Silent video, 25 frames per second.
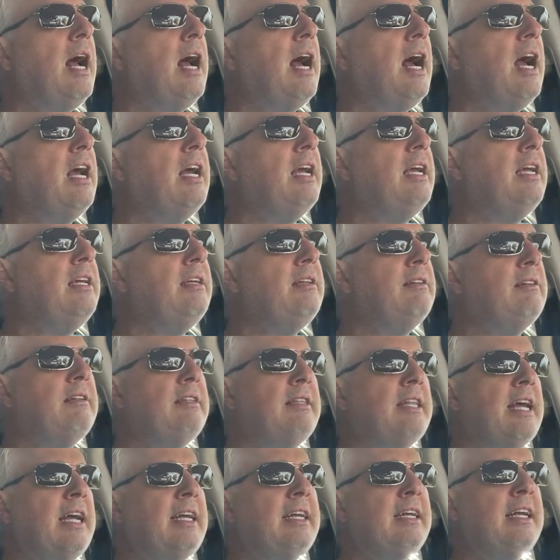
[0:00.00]

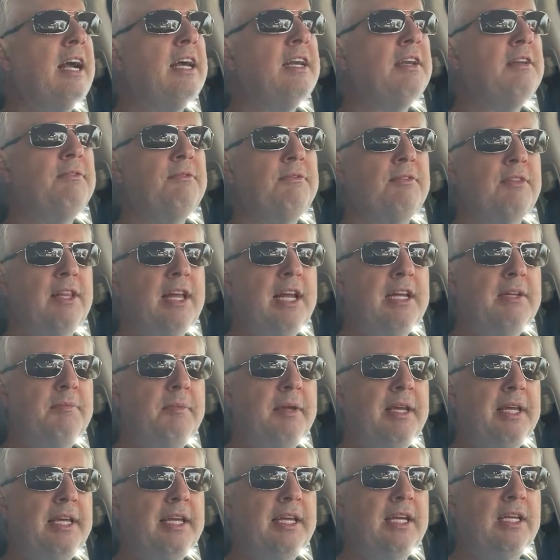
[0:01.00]
that kind of led
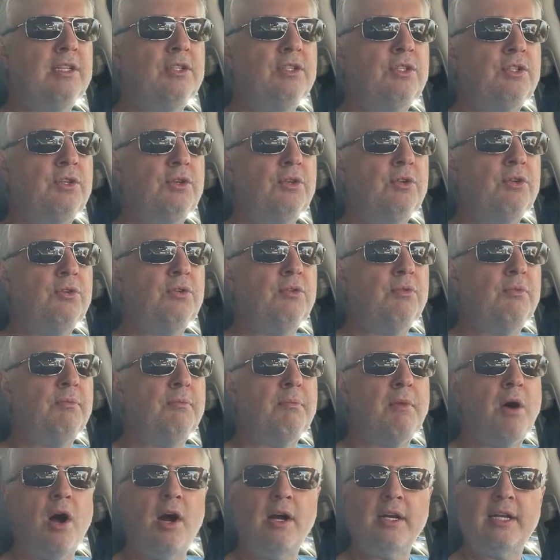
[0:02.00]
me into
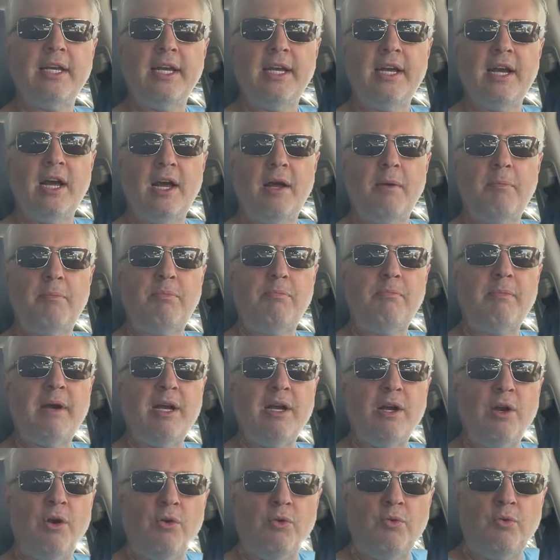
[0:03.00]
mocking up
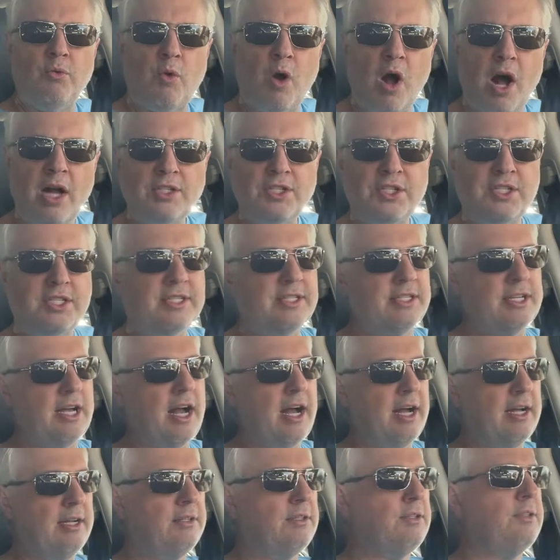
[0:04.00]
my own watch
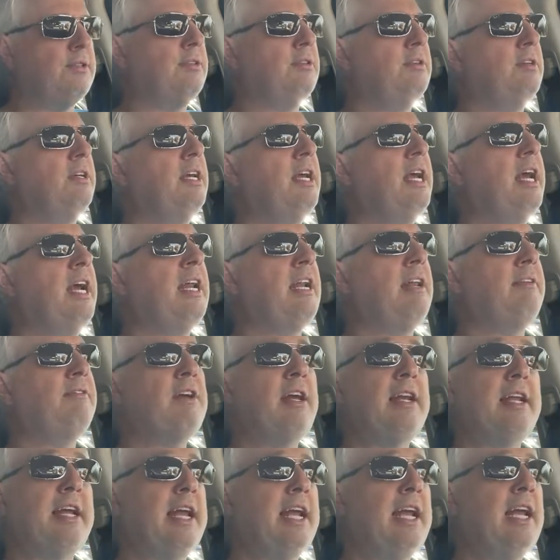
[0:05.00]
designs. And I've
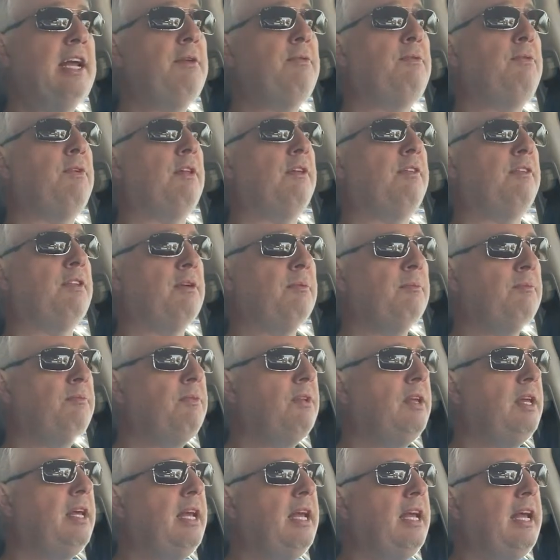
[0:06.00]
got a handful of them,
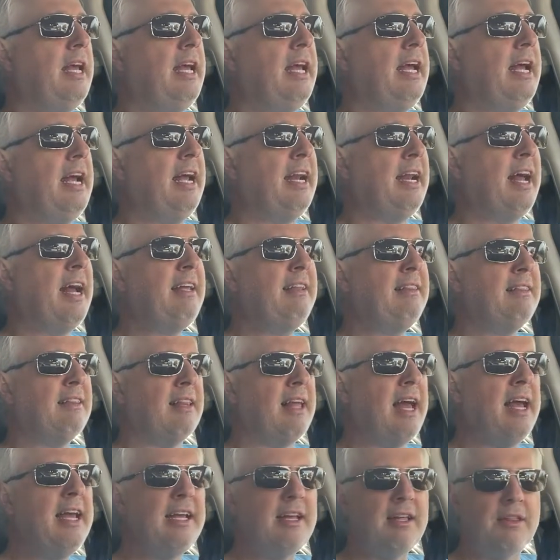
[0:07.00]
and I
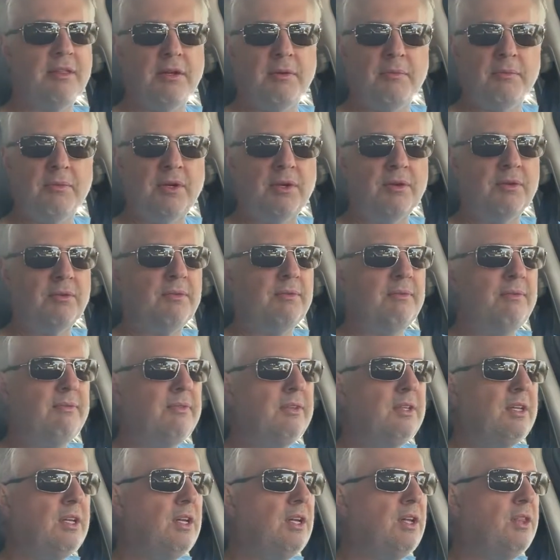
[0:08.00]
like them. They're
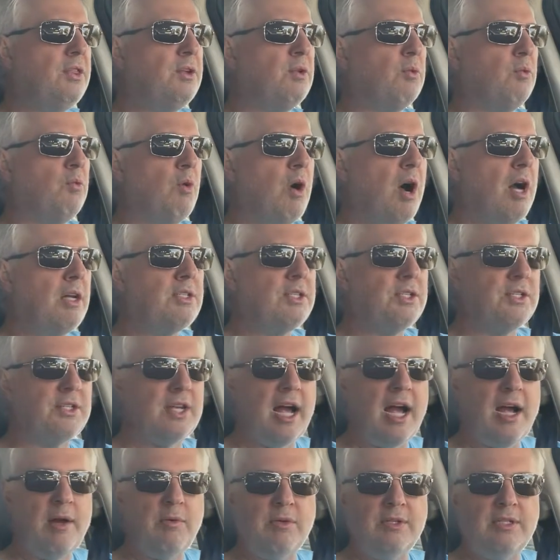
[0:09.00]
watches
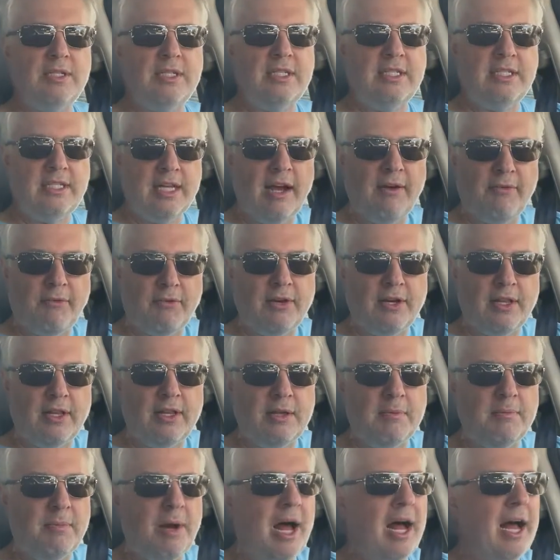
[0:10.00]
I would
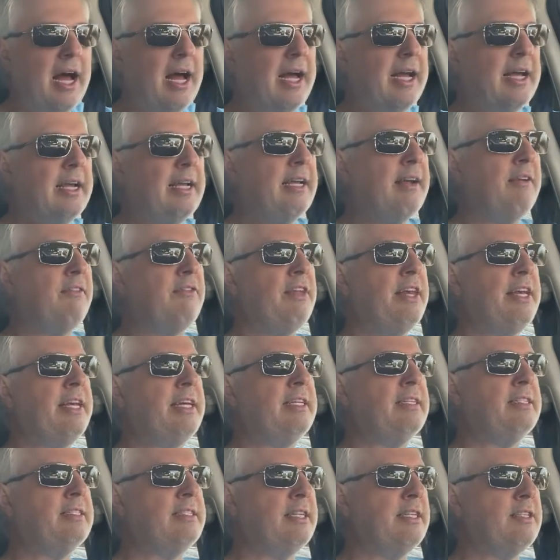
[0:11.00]
definitely buy if they
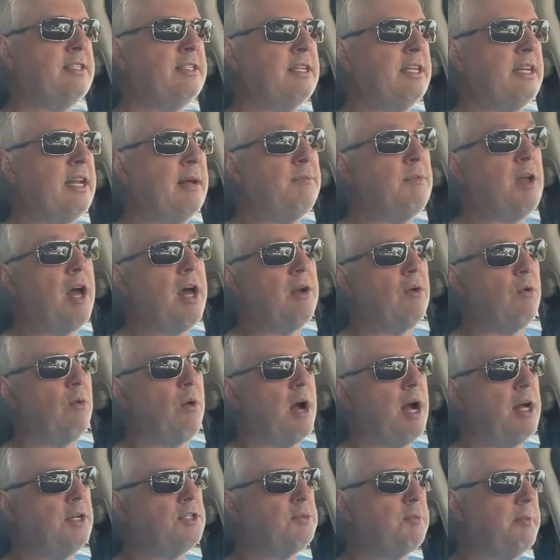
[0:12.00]
existed. I'm not a
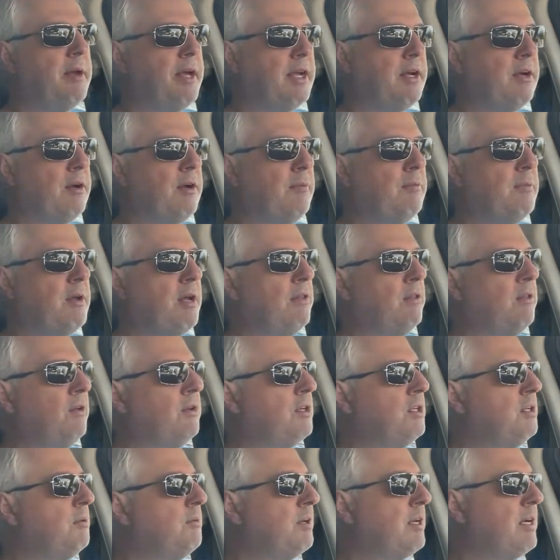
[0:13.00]
watchmaker. I'm not
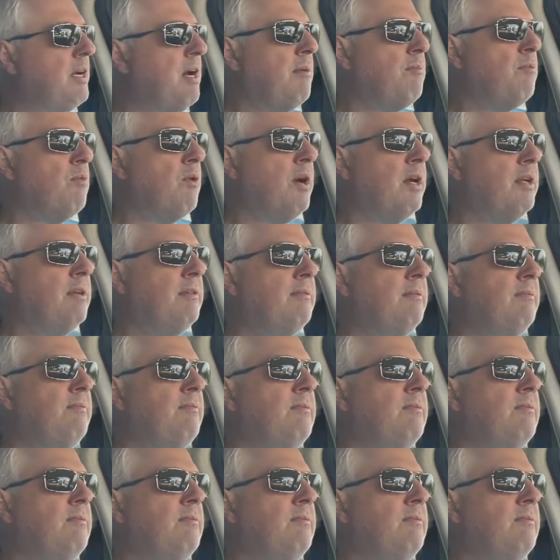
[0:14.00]
looking to become one.